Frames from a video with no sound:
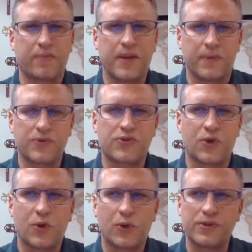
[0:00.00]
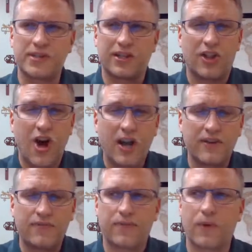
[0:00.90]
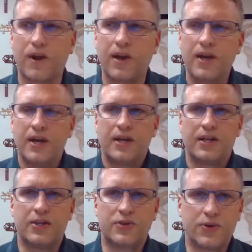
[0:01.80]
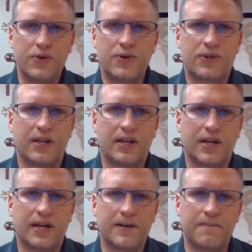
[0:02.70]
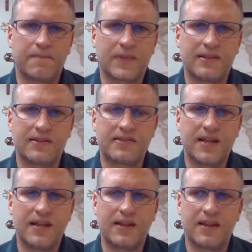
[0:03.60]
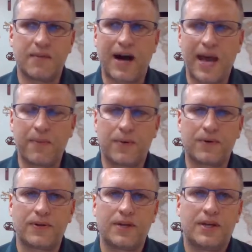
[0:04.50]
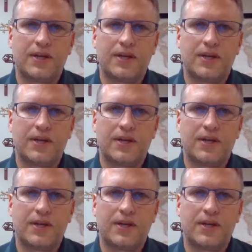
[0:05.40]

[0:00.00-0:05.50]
for people's souls, that longing for the truth and seeing the Bible